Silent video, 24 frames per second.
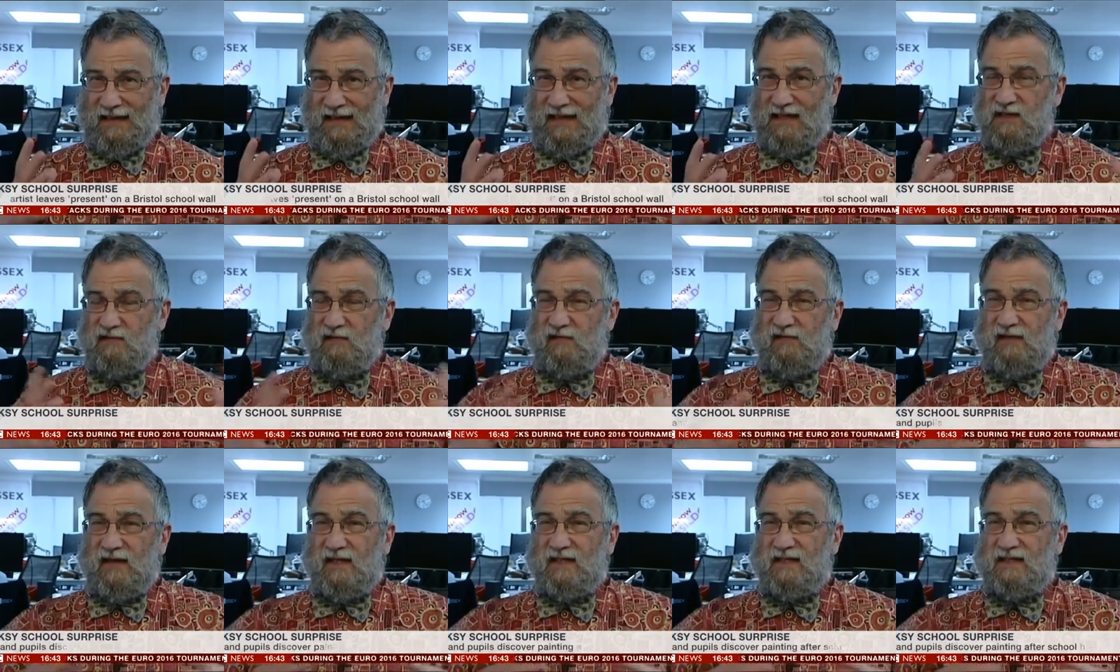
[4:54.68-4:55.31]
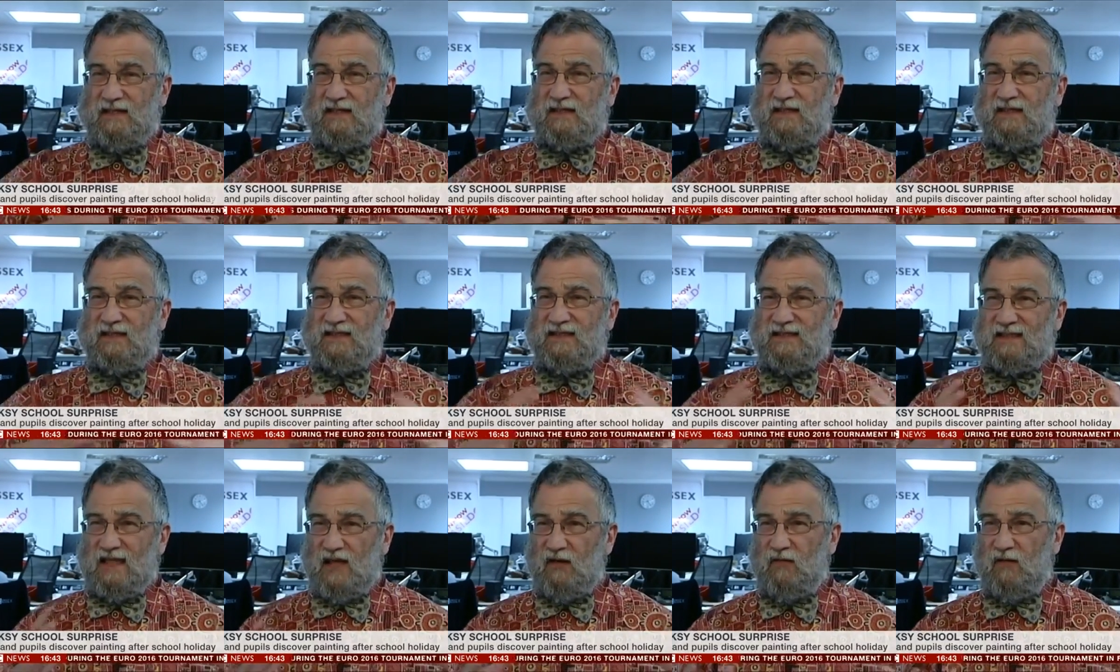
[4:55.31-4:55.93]
is created in a
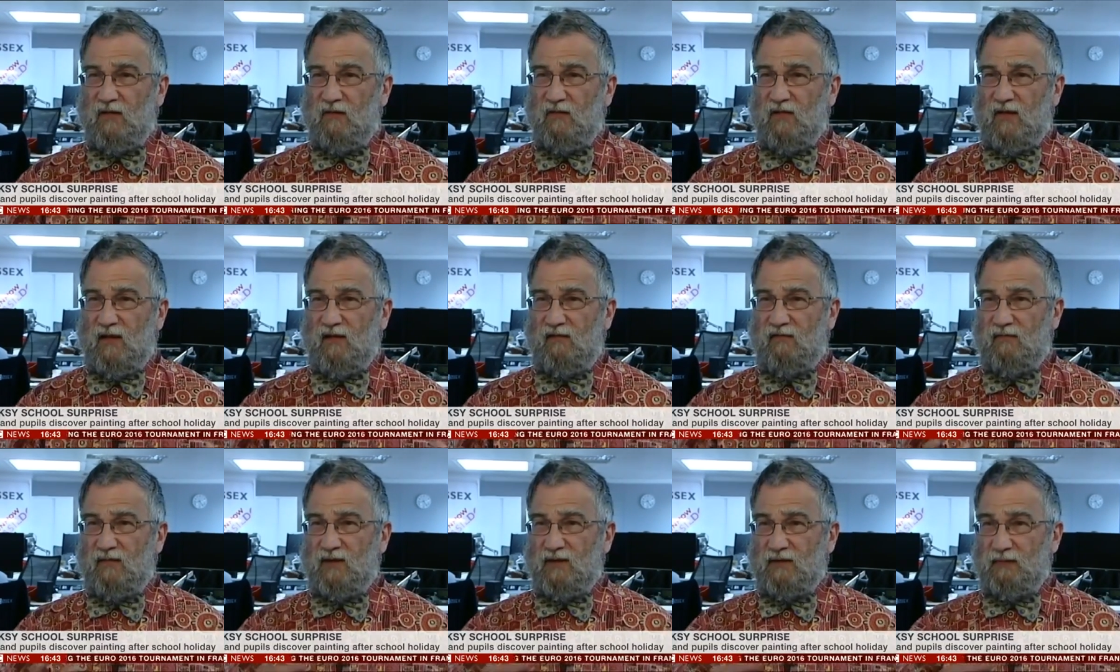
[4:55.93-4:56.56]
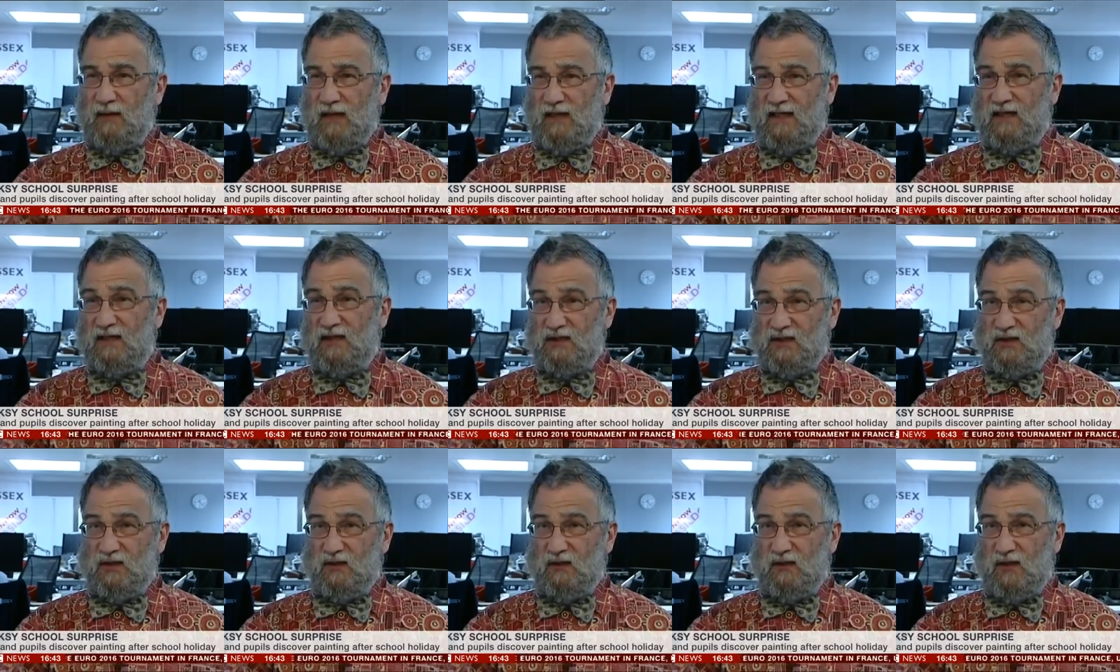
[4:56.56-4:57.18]
safe environment back in the
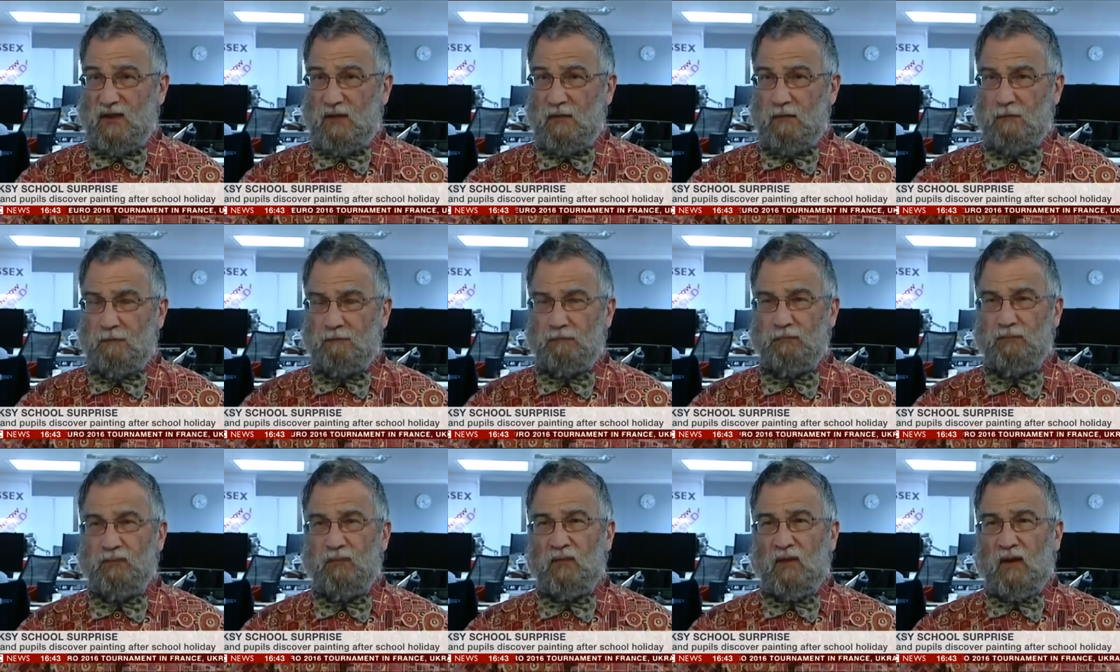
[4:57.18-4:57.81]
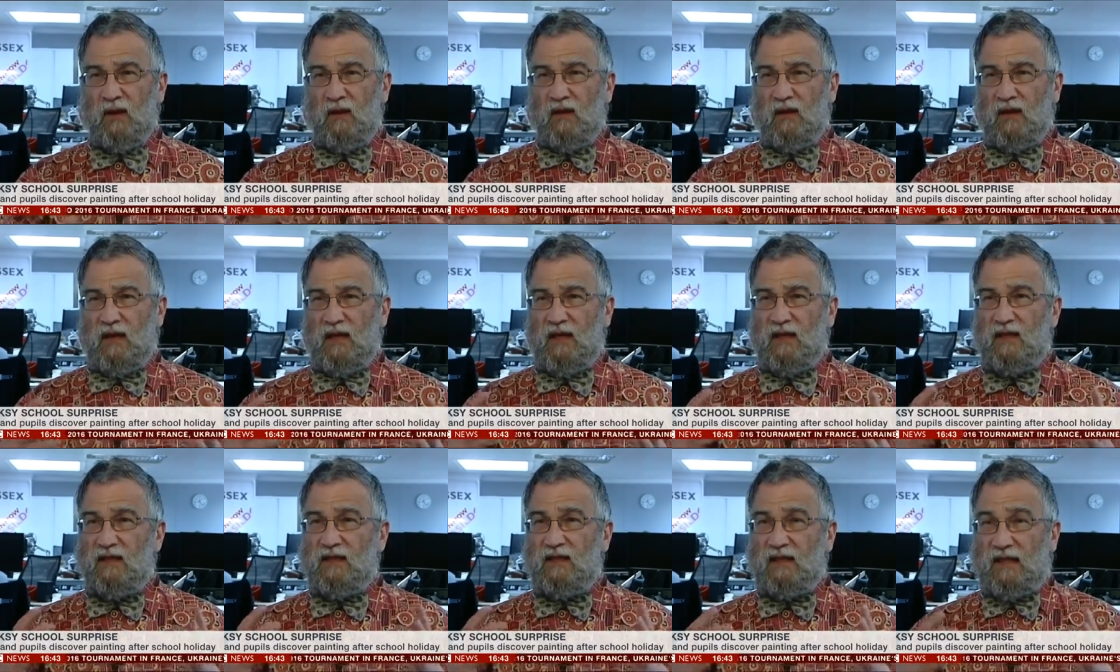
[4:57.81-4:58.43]
studio.
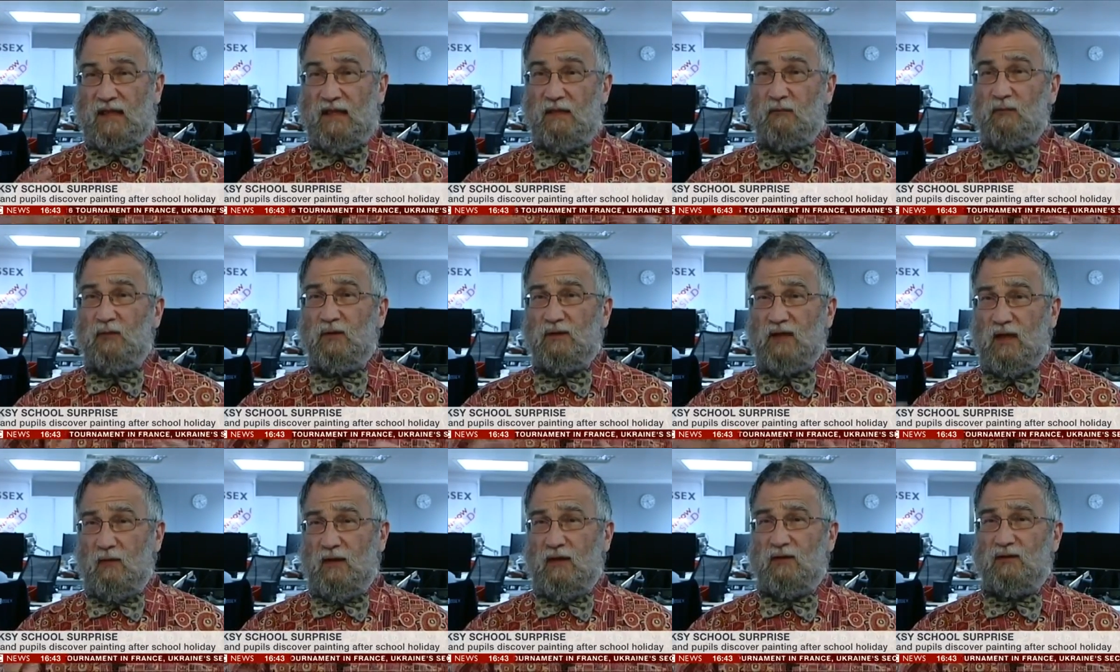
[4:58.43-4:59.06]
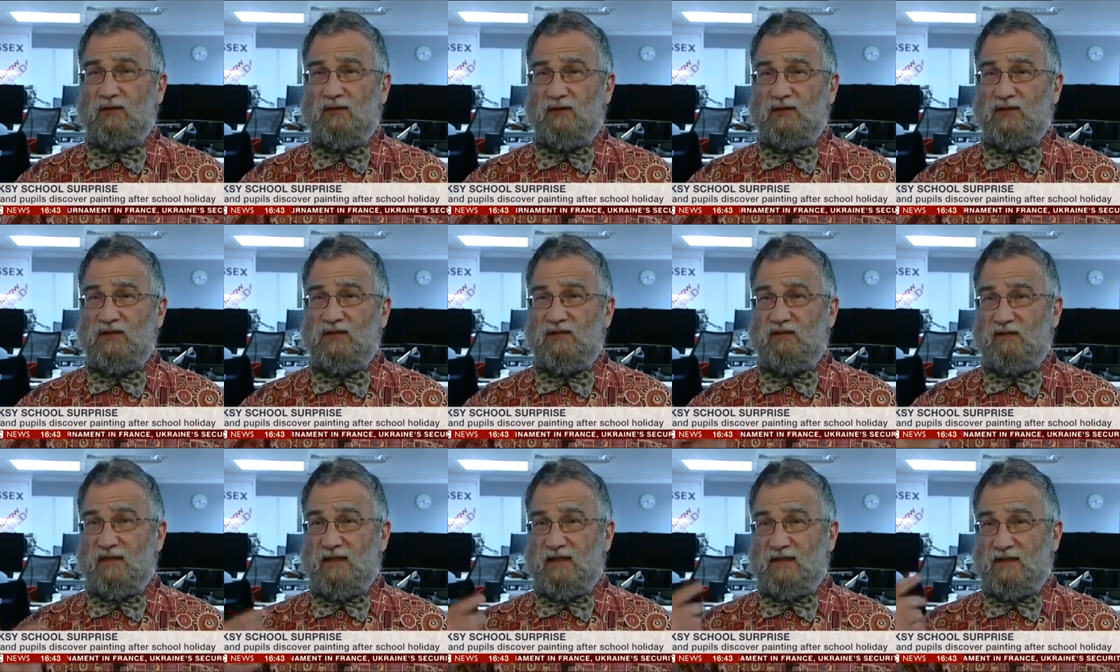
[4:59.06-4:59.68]
he will go out on the
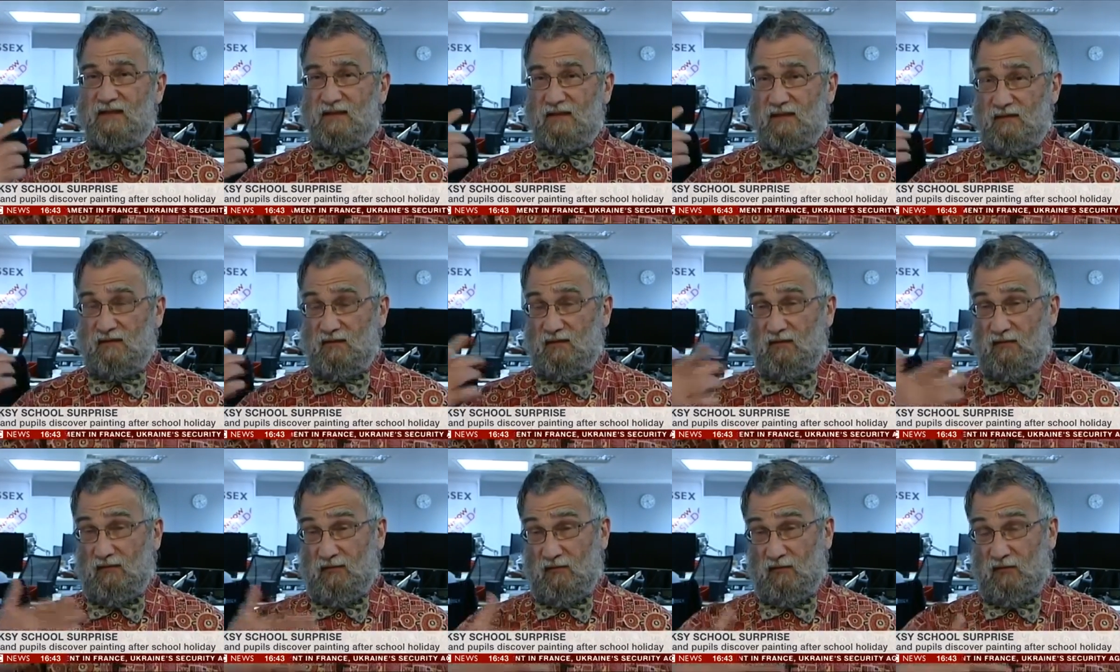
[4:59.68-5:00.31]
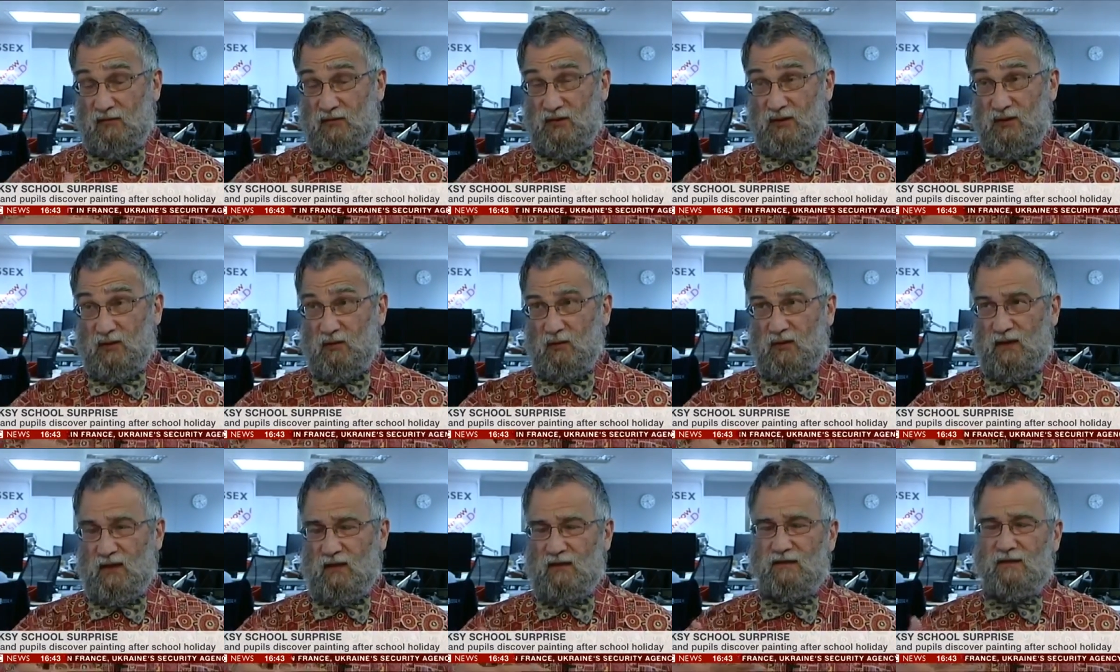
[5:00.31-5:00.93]
street,
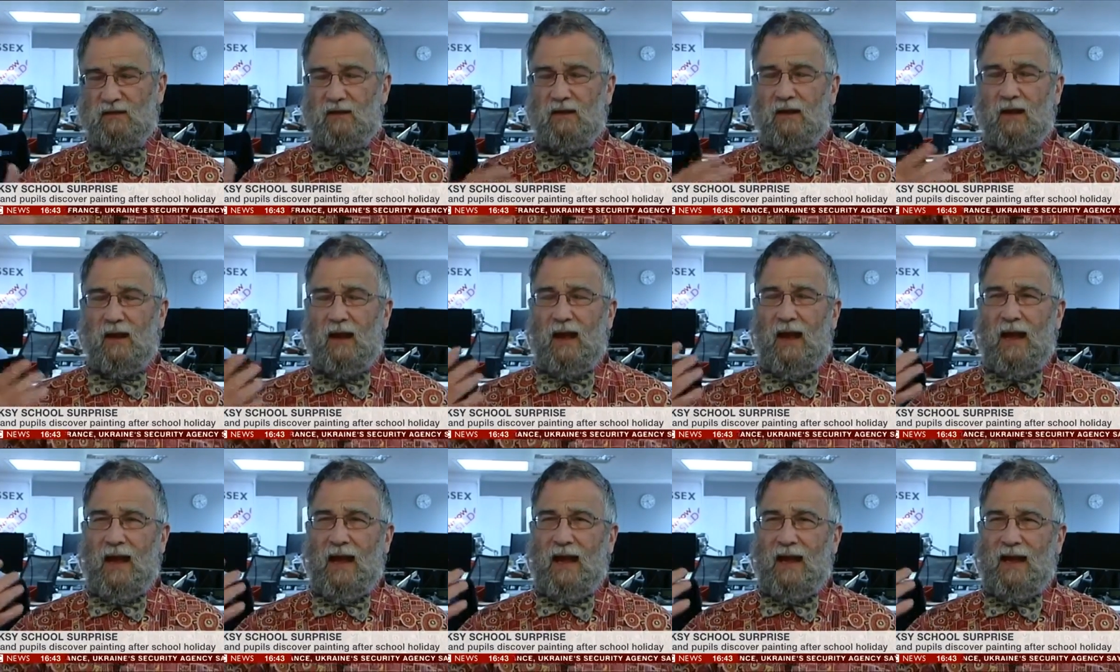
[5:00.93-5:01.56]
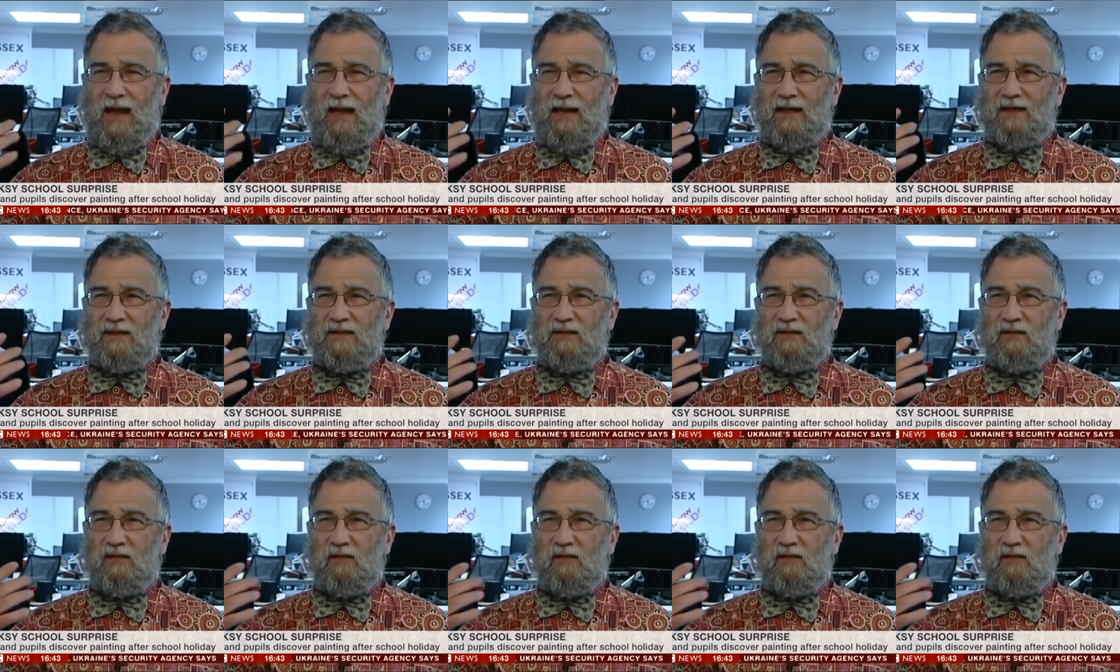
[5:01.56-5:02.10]
schoolyard, and